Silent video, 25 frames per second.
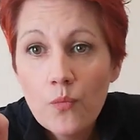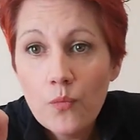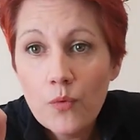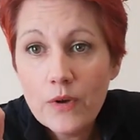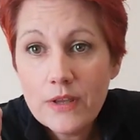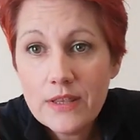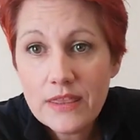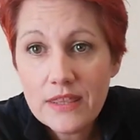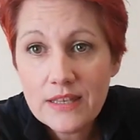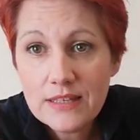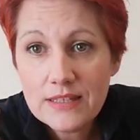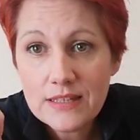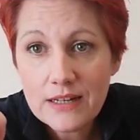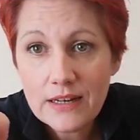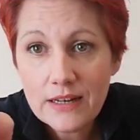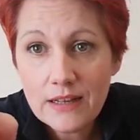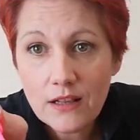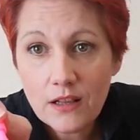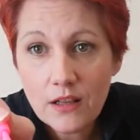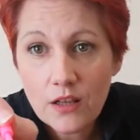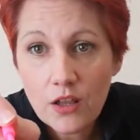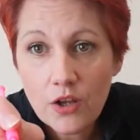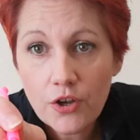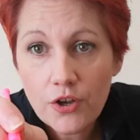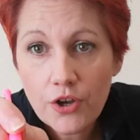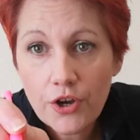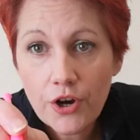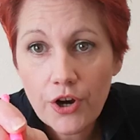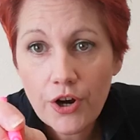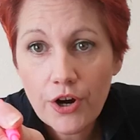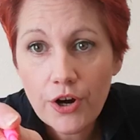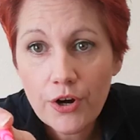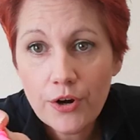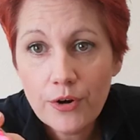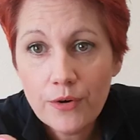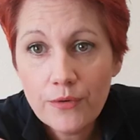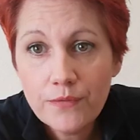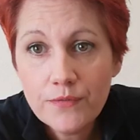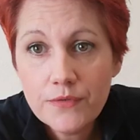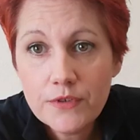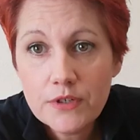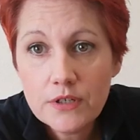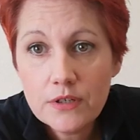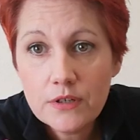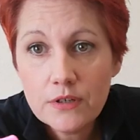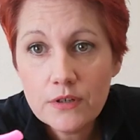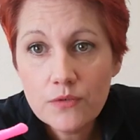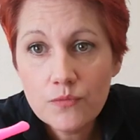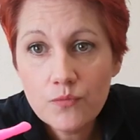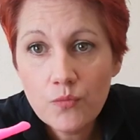With this little curved
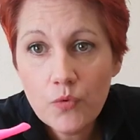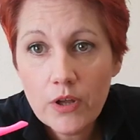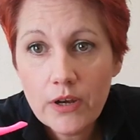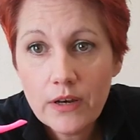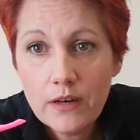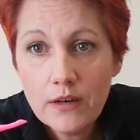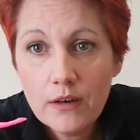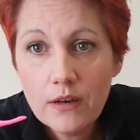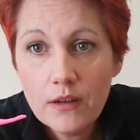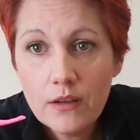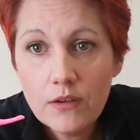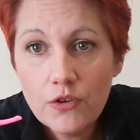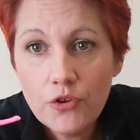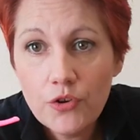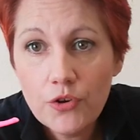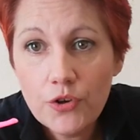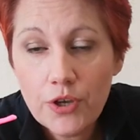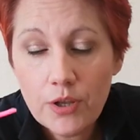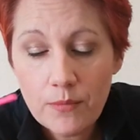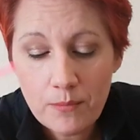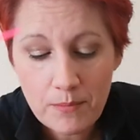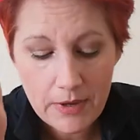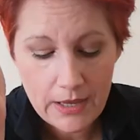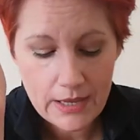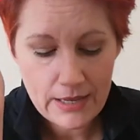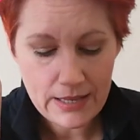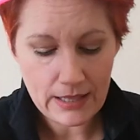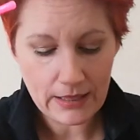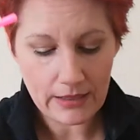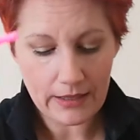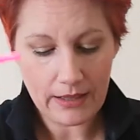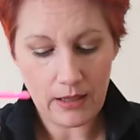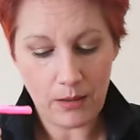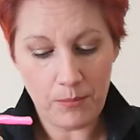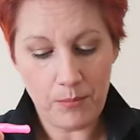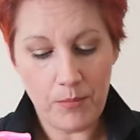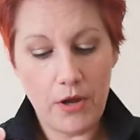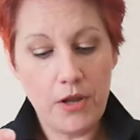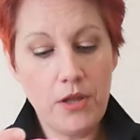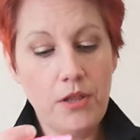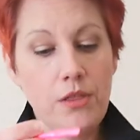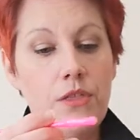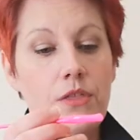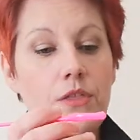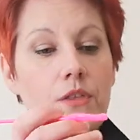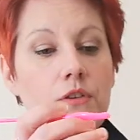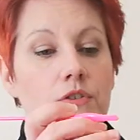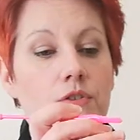one, you can make a little mouth.